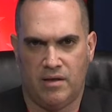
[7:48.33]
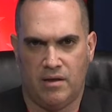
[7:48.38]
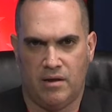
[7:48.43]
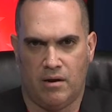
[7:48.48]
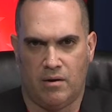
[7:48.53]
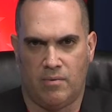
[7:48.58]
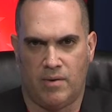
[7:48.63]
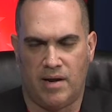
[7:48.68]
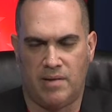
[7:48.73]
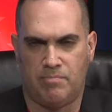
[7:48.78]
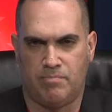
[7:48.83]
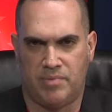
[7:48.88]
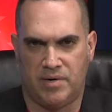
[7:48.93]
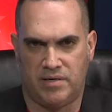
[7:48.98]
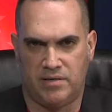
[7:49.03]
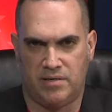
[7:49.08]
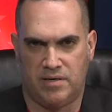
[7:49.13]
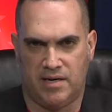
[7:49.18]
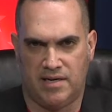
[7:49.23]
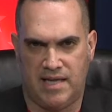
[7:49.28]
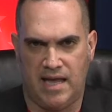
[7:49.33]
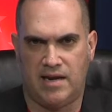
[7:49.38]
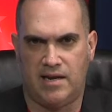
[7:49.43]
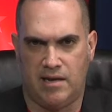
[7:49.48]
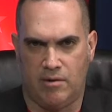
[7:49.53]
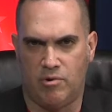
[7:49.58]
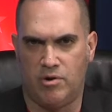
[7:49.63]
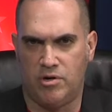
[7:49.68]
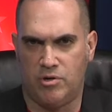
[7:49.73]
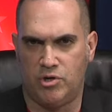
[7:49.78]
All right, but again,
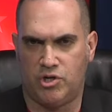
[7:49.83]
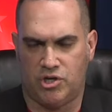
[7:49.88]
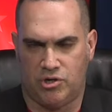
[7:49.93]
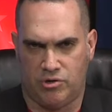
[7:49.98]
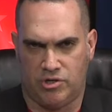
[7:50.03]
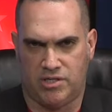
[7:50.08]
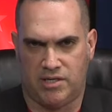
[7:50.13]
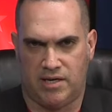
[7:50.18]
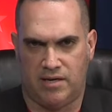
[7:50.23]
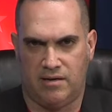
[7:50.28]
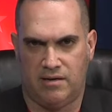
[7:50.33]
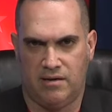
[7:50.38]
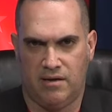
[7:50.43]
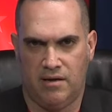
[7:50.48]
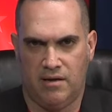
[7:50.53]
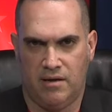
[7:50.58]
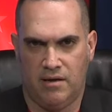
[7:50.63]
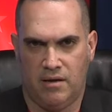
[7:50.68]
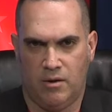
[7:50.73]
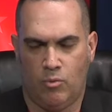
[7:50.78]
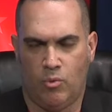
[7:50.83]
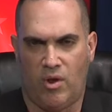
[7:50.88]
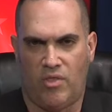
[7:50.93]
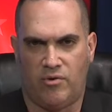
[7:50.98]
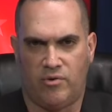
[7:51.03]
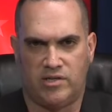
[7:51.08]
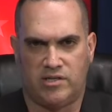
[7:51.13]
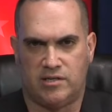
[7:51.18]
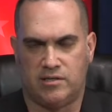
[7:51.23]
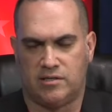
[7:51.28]
here in New Jersey,
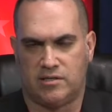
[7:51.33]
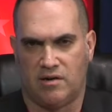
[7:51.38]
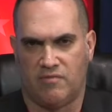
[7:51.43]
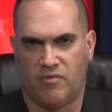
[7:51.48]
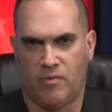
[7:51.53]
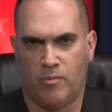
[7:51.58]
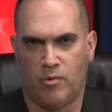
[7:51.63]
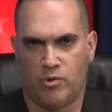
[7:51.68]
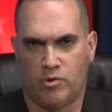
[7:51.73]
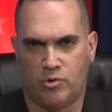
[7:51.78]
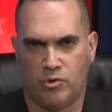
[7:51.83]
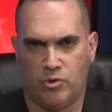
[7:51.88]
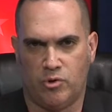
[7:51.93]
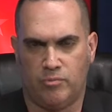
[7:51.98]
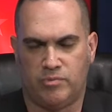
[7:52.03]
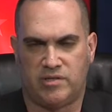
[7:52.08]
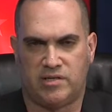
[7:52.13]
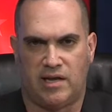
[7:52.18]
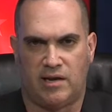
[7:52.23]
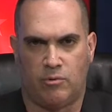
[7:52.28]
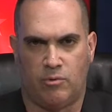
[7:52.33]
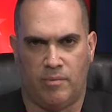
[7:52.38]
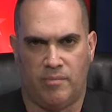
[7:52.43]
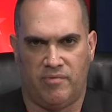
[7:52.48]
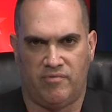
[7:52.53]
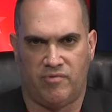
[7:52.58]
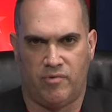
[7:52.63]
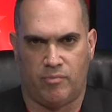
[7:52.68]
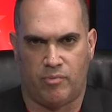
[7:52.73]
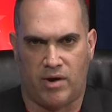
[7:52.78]
whether it's insufferable groups like
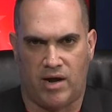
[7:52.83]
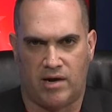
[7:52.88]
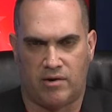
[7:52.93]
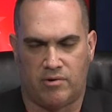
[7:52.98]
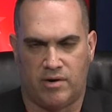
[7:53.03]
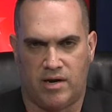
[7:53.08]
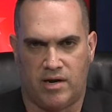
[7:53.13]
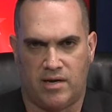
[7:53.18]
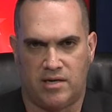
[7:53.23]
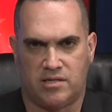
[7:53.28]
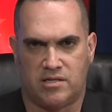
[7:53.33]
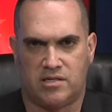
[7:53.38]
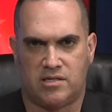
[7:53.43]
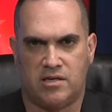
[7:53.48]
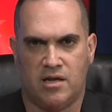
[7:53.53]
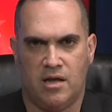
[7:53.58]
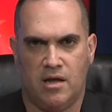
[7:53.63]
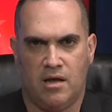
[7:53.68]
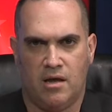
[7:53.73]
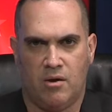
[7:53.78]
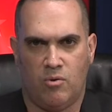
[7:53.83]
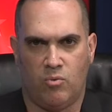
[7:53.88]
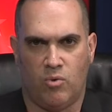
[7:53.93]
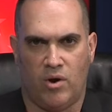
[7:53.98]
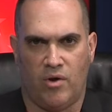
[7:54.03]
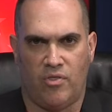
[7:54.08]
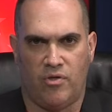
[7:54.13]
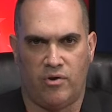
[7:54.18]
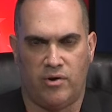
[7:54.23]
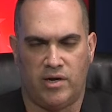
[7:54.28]
Women for Progress,
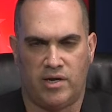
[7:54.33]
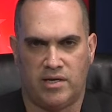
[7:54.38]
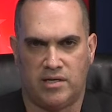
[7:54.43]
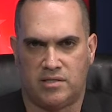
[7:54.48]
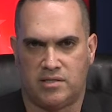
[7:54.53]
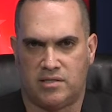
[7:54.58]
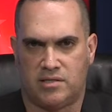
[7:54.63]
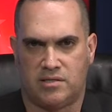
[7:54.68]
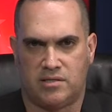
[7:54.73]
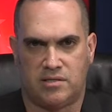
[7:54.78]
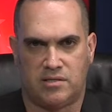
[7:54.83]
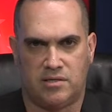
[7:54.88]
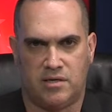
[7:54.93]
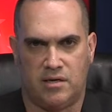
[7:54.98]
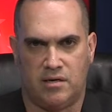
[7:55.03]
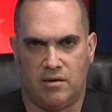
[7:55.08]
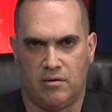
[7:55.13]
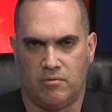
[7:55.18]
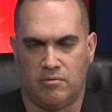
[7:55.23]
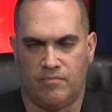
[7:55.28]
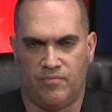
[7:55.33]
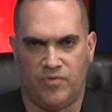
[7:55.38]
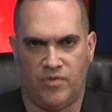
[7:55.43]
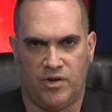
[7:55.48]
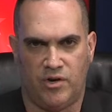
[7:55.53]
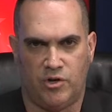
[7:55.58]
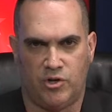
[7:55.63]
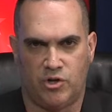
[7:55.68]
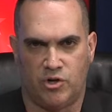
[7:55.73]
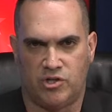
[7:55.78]
whether it's you know the
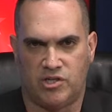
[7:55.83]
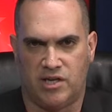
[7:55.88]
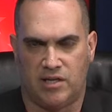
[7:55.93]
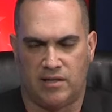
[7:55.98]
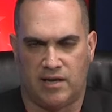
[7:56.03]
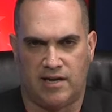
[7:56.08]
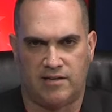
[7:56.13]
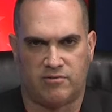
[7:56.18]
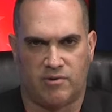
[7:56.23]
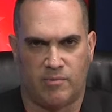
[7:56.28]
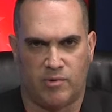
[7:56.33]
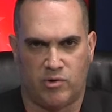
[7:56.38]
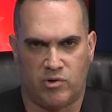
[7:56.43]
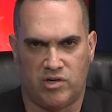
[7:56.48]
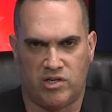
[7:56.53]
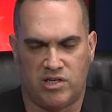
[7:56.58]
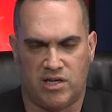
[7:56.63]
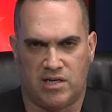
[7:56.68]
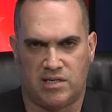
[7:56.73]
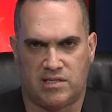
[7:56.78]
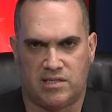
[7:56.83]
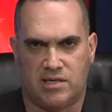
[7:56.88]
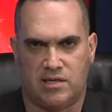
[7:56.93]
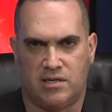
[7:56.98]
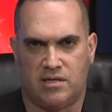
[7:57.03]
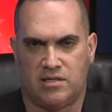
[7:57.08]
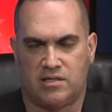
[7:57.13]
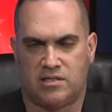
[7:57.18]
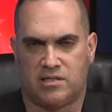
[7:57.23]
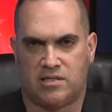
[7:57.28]
New Jersey Alliance for Immigrant
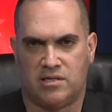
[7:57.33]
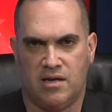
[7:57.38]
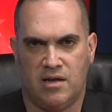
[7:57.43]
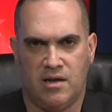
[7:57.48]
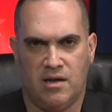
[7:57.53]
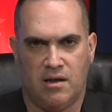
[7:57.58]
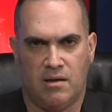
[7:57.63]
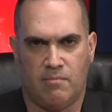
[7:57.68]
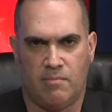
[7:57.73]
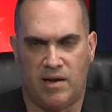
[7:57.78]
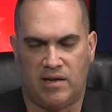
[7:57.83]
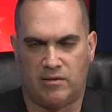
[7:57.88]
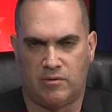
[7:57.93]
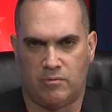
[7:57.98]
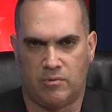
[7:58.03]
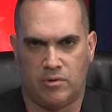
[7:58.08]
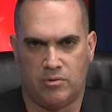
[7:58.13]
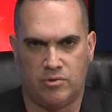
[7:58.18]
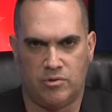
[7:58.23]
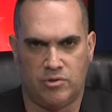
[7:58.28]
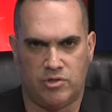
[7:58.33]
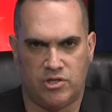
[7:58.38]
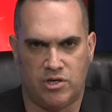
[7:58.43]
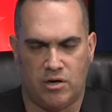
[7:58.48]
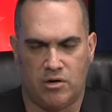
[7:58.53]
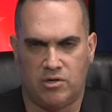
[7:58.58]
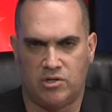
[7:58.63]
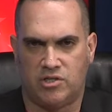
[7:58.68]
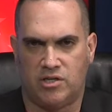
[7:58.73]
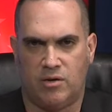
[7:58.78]
Justice, Make the Road New
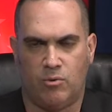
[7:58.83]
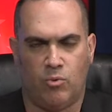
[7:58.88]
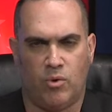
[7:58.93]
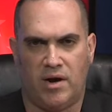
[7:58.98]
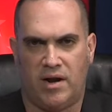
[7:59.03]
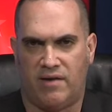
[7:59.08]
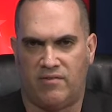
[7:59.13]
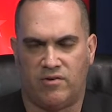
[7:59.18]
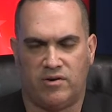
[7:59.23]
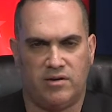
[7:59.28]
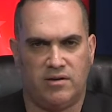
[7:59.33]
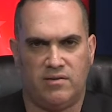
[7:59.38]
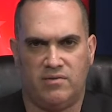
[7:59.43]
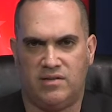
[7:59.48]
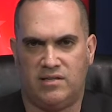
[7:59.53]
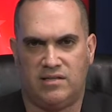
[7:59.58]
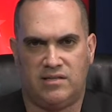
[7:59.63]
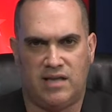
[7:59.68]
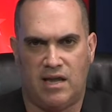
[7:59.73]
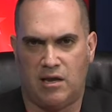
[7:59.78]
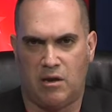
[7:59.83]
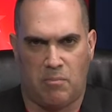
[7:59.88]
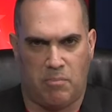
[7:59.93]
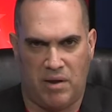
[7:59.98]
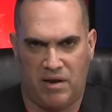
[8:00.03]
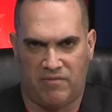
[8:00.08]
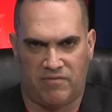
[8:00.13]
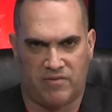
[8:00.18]
Jersey, whatever, and take your pick,